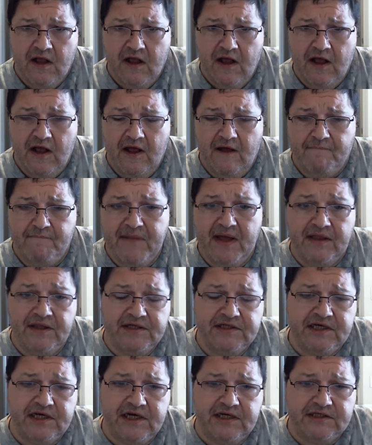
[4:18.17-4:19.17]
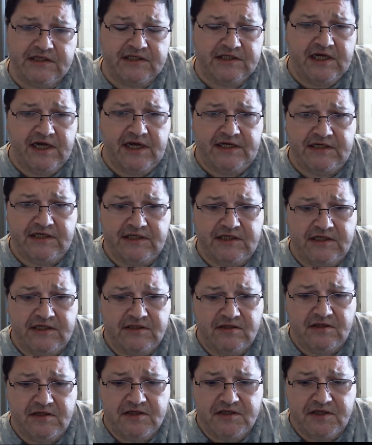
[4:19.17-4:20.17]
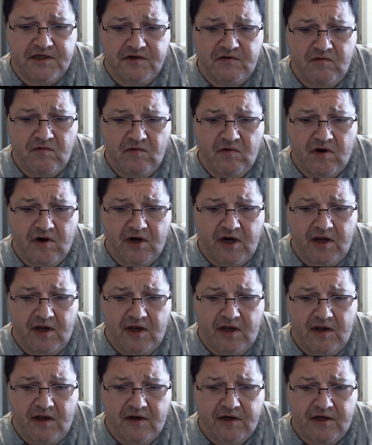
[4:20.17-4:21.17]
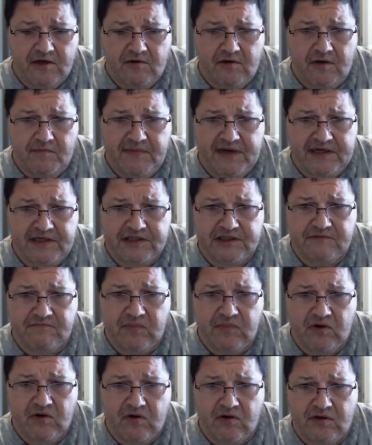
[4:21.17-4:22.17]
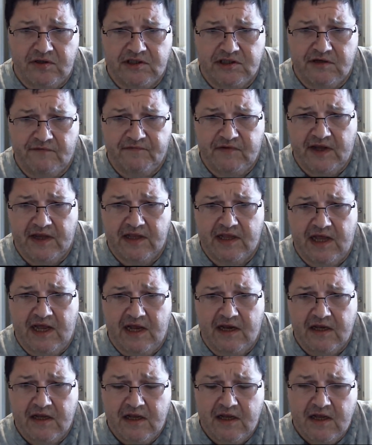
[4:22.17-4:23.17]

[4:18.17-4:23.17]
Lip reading: Balancing exercises is good too, on a medicine ball and stuff like that.